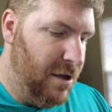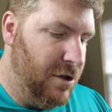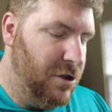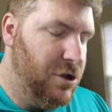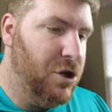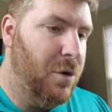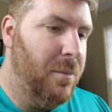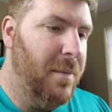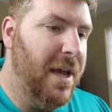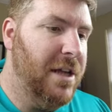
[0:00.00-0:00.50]

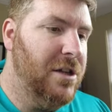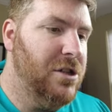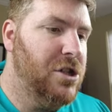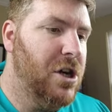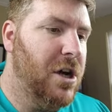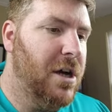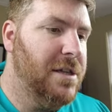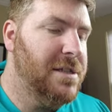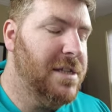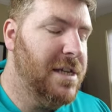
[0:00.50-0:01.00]
Jermaine
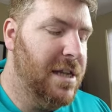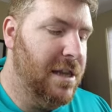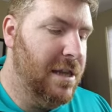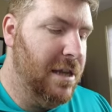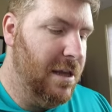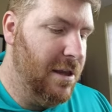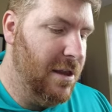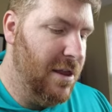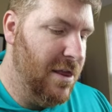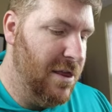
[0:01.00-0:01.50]
Johnson
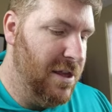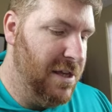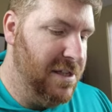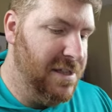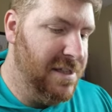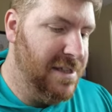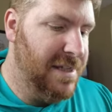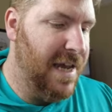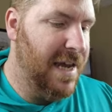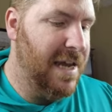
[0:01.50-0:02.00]
the
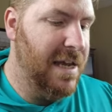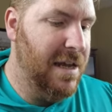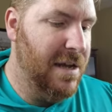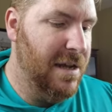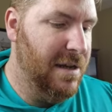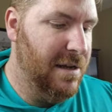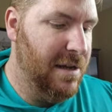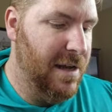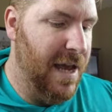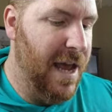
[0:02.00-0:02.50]

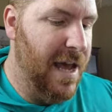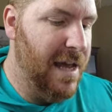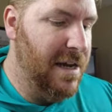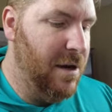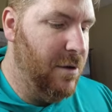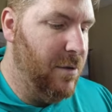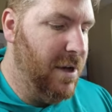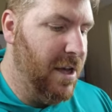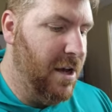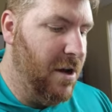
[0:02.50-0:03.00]
second. And
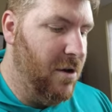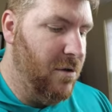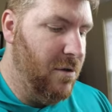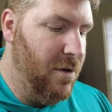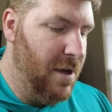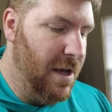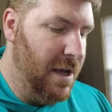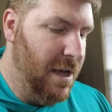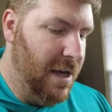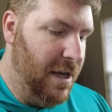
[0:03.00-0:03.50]
here we
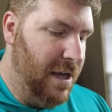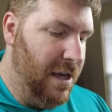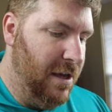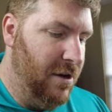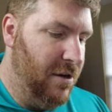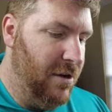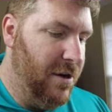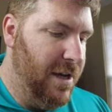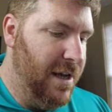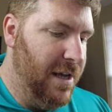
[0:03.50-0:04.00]
go.
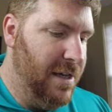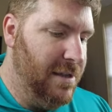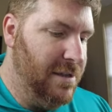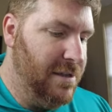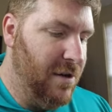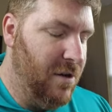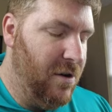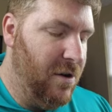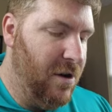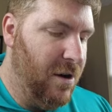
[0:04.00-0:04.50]
Here
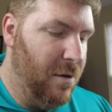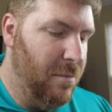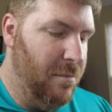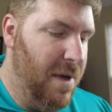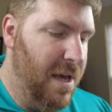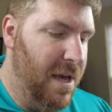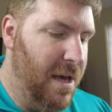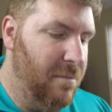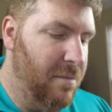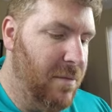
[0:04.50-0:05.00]
is our
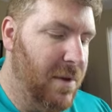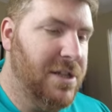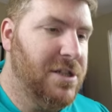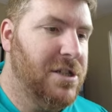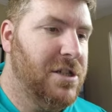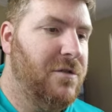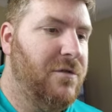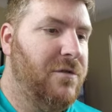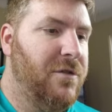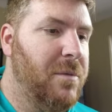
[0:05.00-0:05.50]
mem. Let's
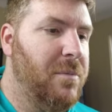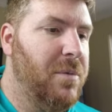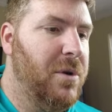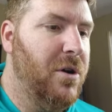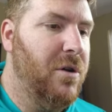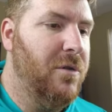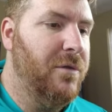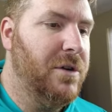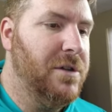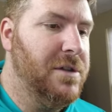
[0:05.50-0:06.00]
just flip it
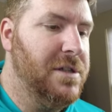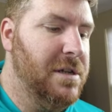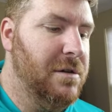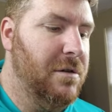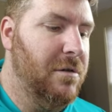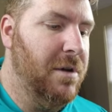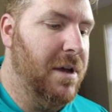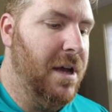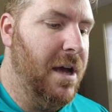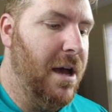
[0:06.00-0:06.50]
over and see
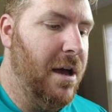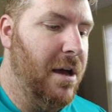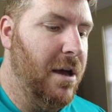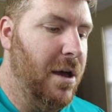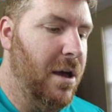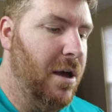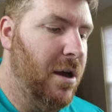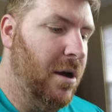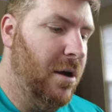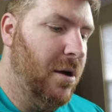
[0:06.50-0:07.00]
what we got.
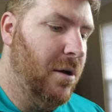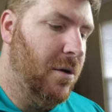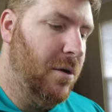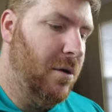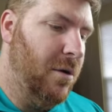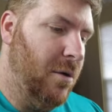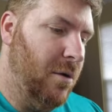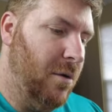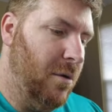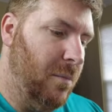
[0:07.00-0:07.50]

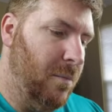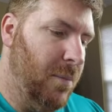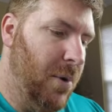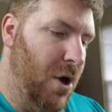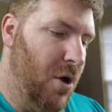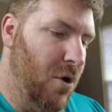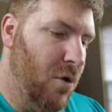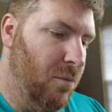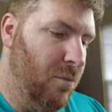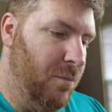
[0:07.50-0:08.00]

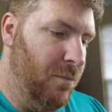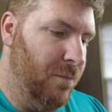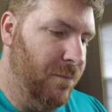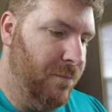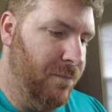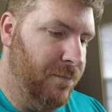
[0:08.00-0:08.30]
Boom.